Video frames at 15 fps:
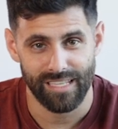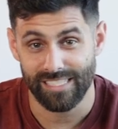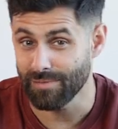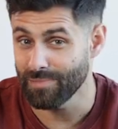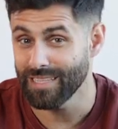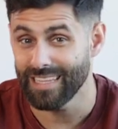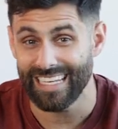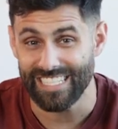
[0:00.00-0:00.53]
It's
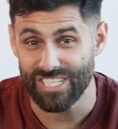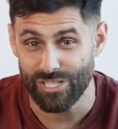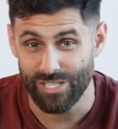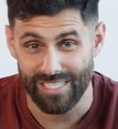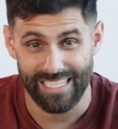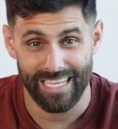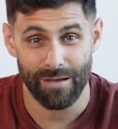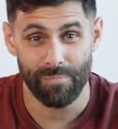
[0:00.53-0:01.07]
something that
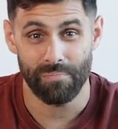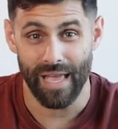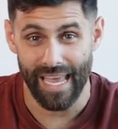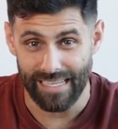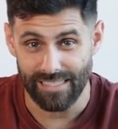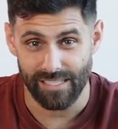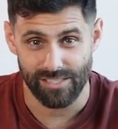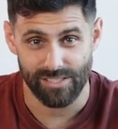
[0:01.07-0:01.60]
Jesus
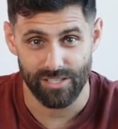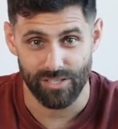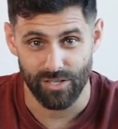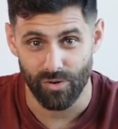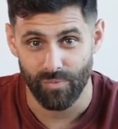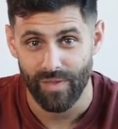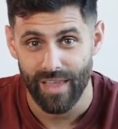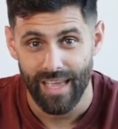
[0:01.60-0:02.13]
commands us to
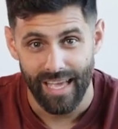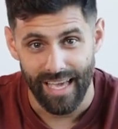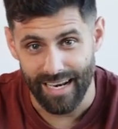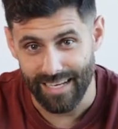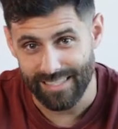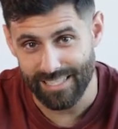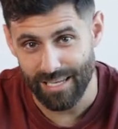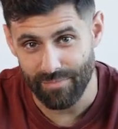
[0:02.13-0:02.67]
do,
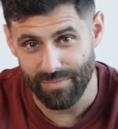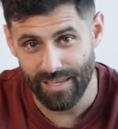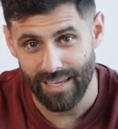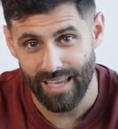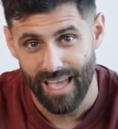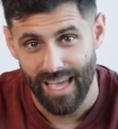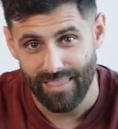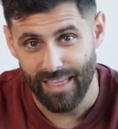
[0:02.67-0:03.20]
and it's
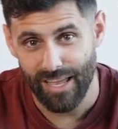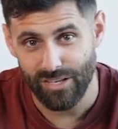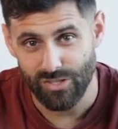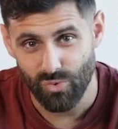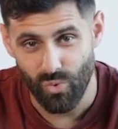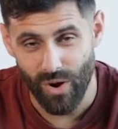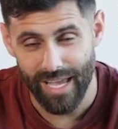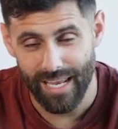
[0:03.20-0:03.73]
something that
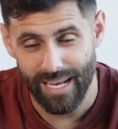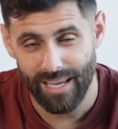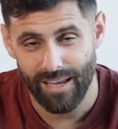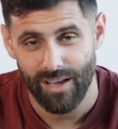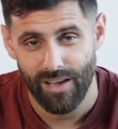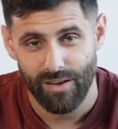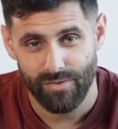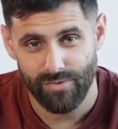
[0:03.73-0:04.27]
is
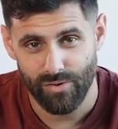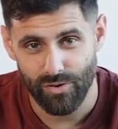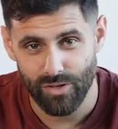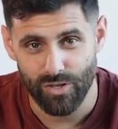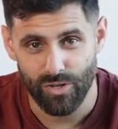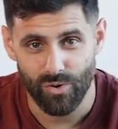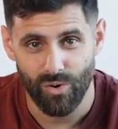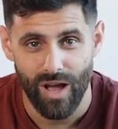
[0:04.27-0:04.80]
waiting for
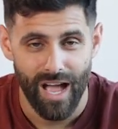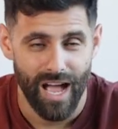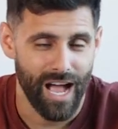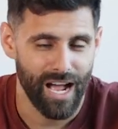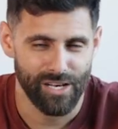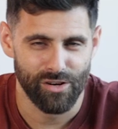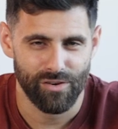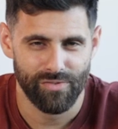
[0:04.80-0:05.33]
you
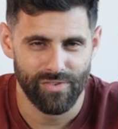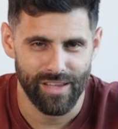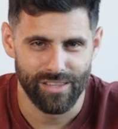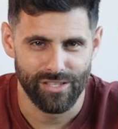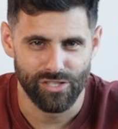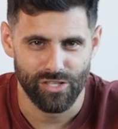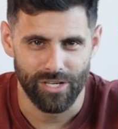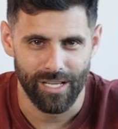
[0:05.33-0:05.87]
on your
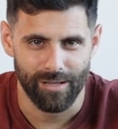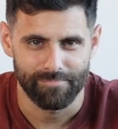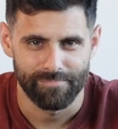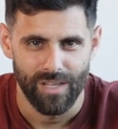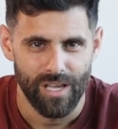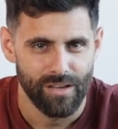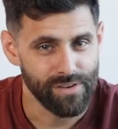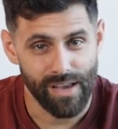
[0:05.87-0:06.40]
faith journey.
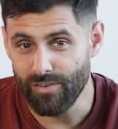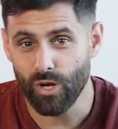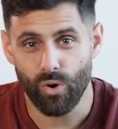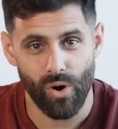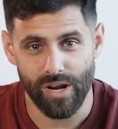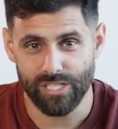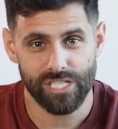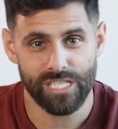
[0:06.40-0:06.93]
If you have any
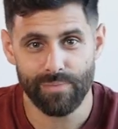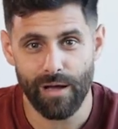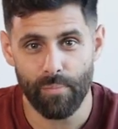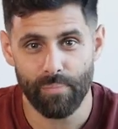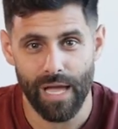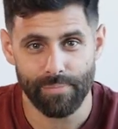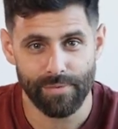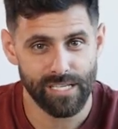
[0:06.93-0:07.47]
questions
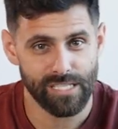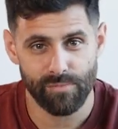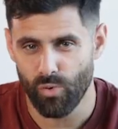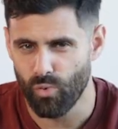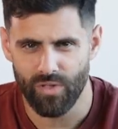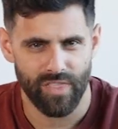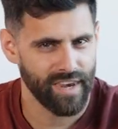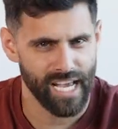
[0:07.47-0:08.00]
about baptism
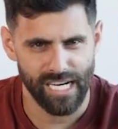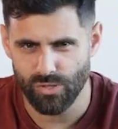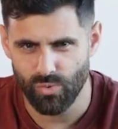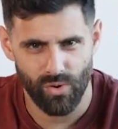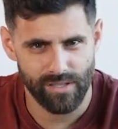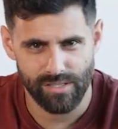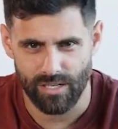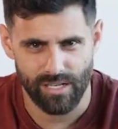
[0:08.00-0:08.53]
or when the next
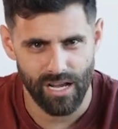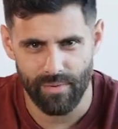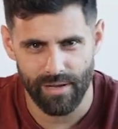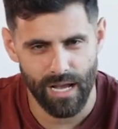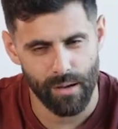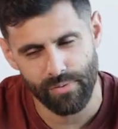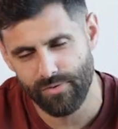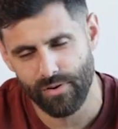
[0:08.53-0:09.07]
ones are
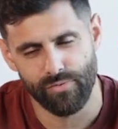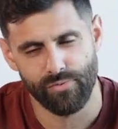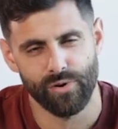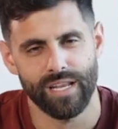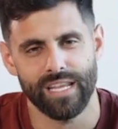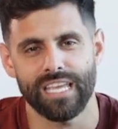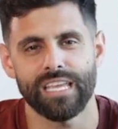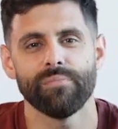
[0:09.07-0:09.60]
coming up, feel
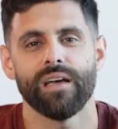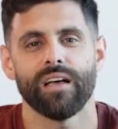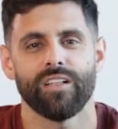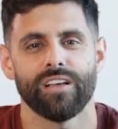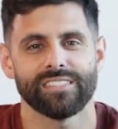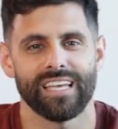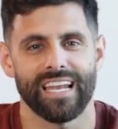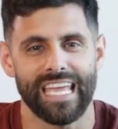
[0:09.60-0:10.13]
free to email
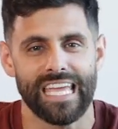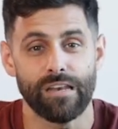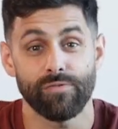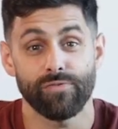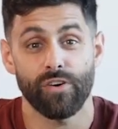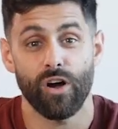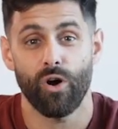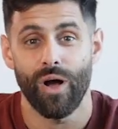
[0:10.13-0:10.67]
us at
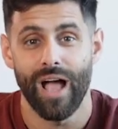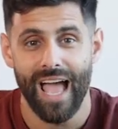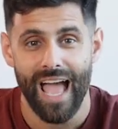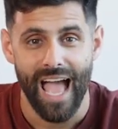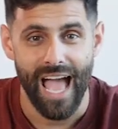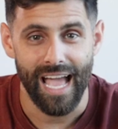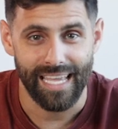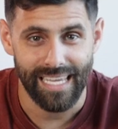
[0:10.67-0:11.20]

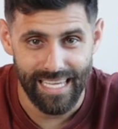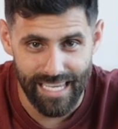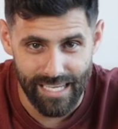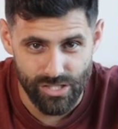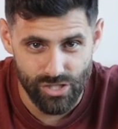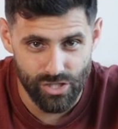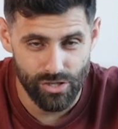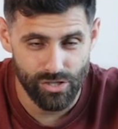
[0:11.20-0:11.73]

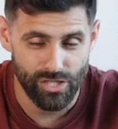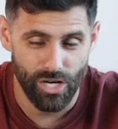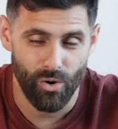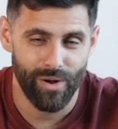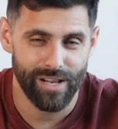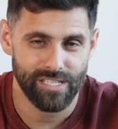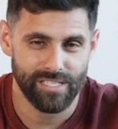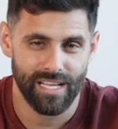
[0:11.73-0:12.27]

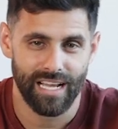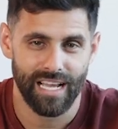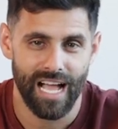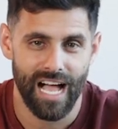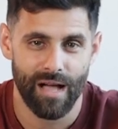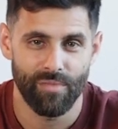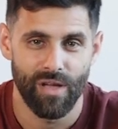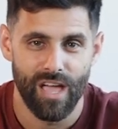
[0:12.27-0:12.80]

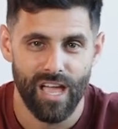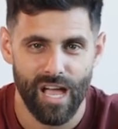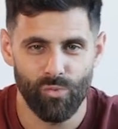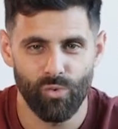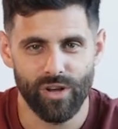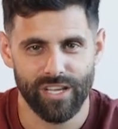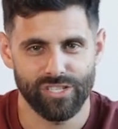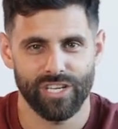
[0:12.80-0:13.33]
info@kingschurchoh.com and
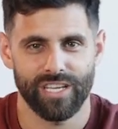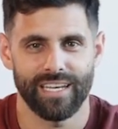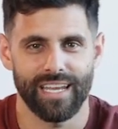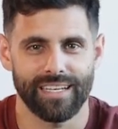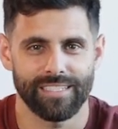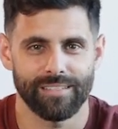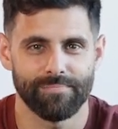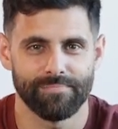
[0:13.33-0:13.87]
we'll get you
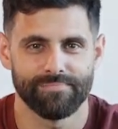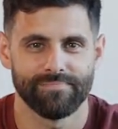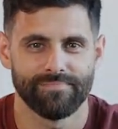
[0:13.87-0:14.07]
connected.